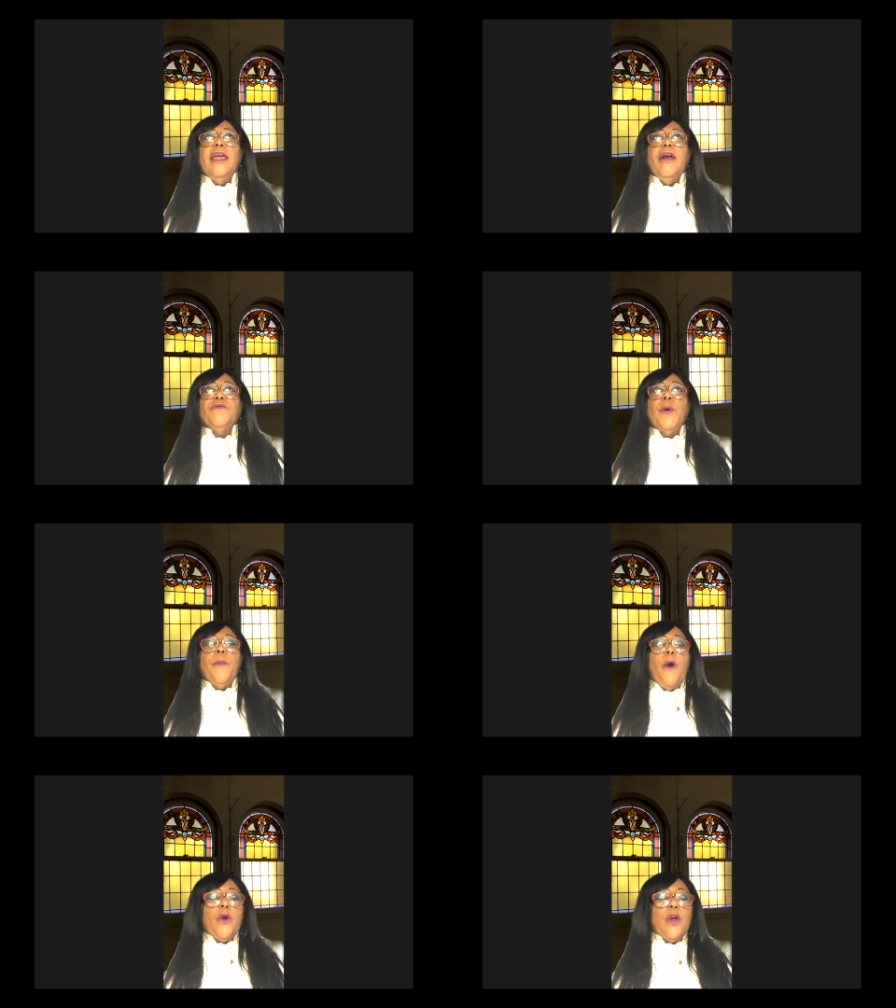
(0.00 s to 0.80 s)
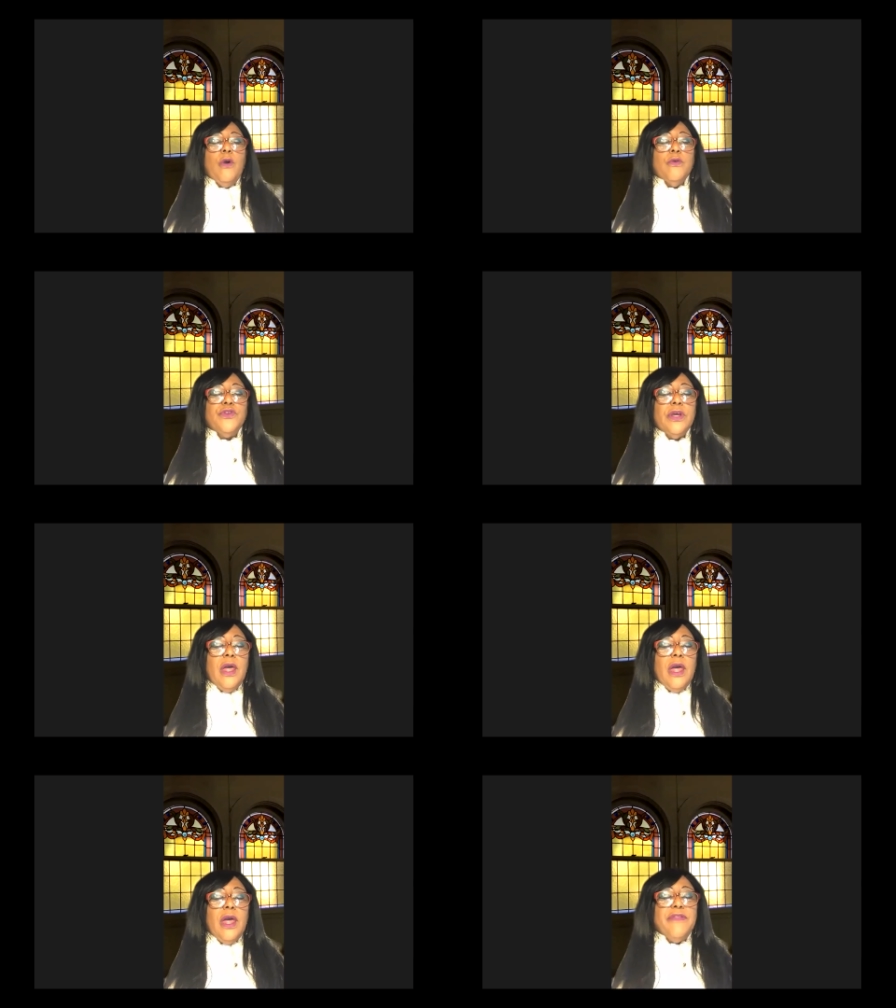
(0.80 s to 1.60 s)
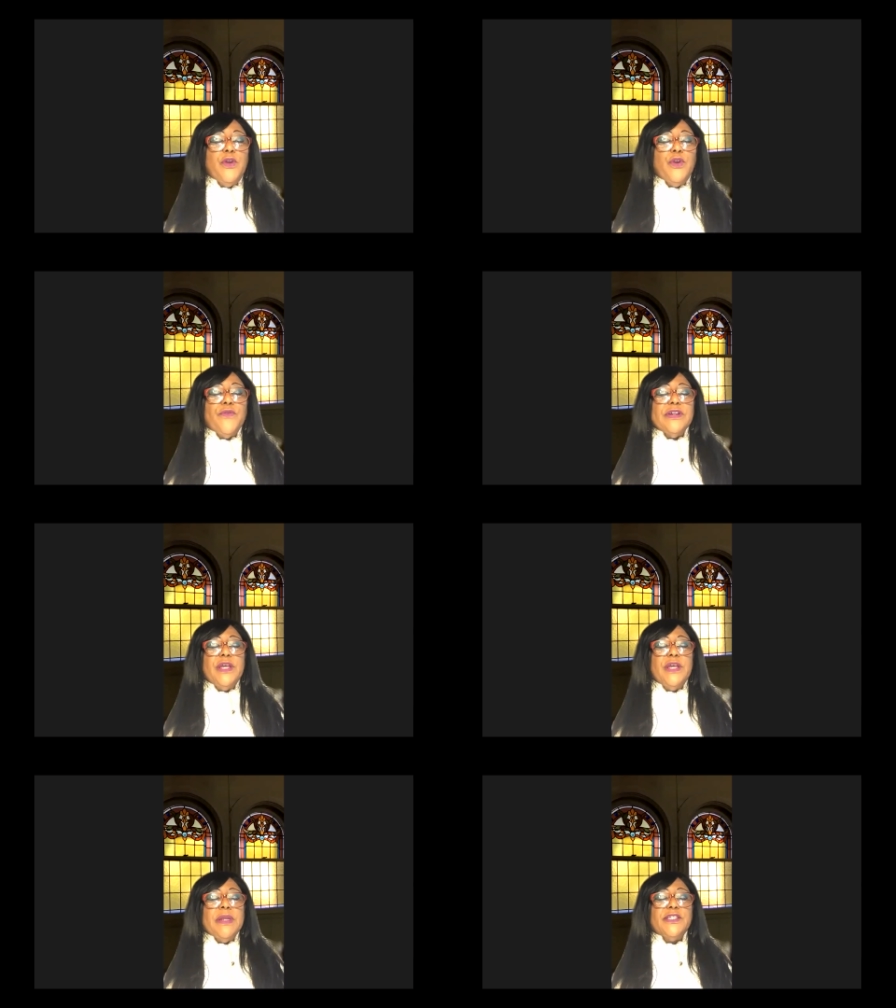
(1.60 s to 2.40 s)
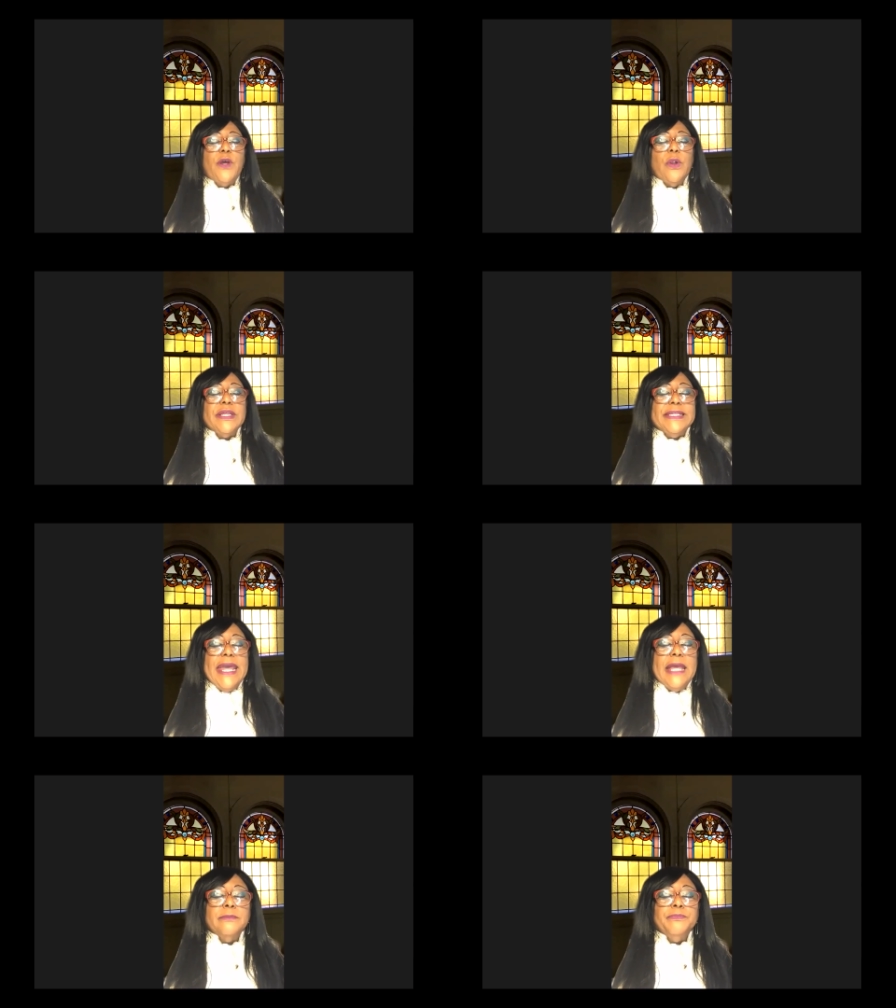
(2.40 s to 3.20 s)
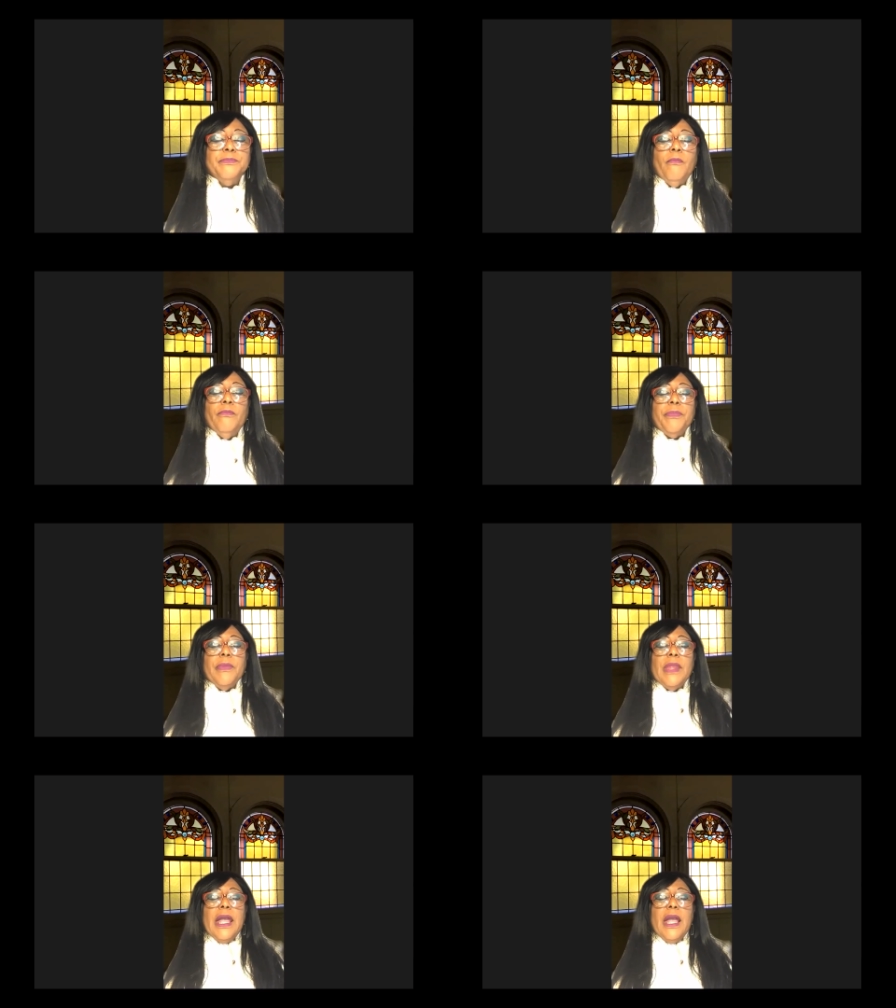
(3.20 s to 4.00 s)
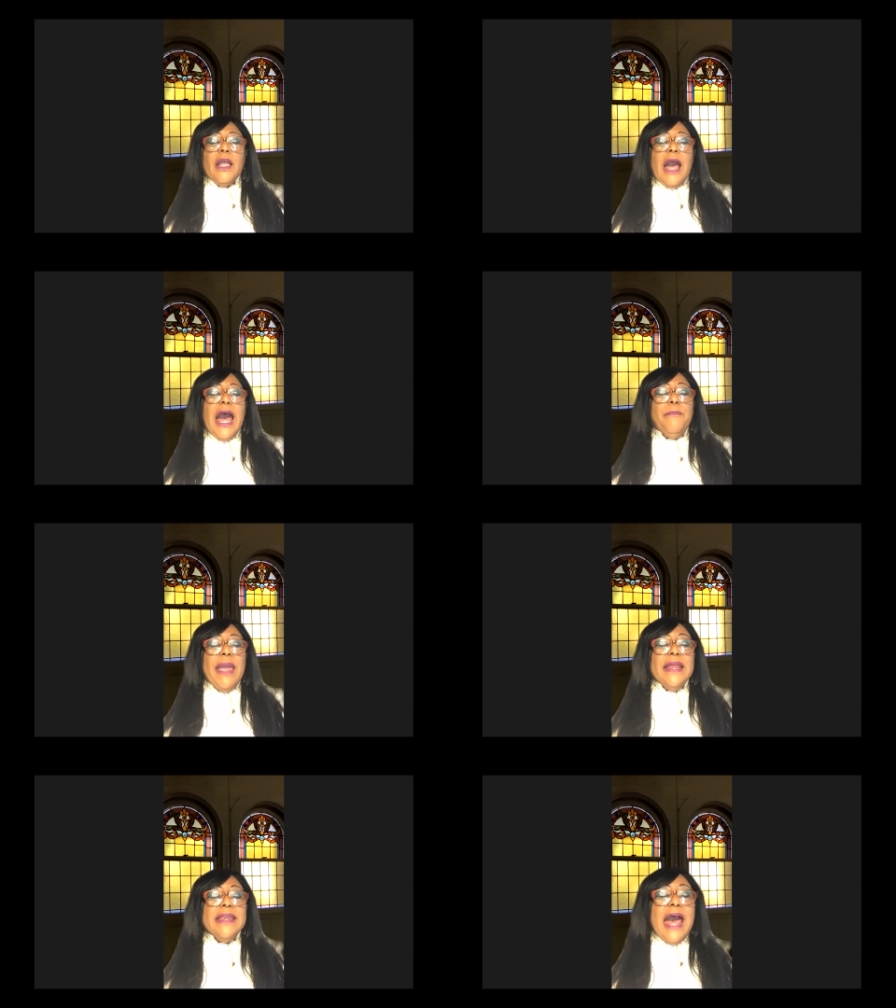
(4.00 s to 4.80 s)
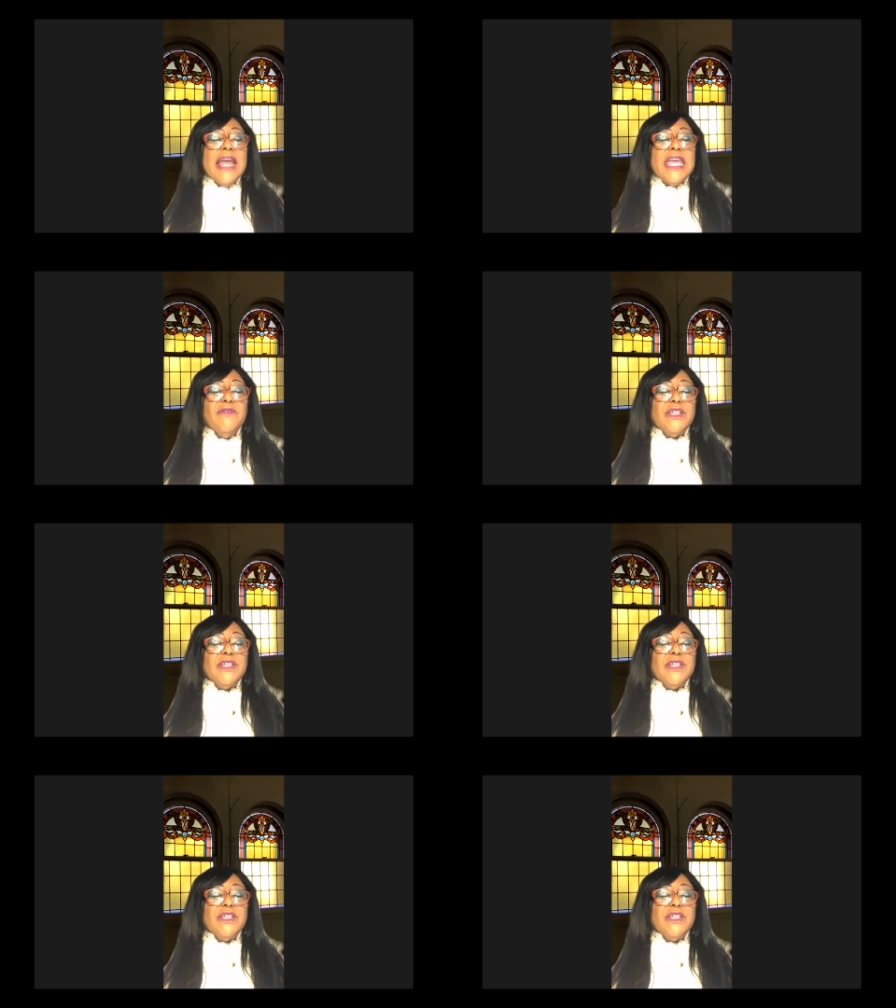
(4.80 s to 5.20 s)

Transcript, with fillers: a football coach at the University of Minnesota said, God may not give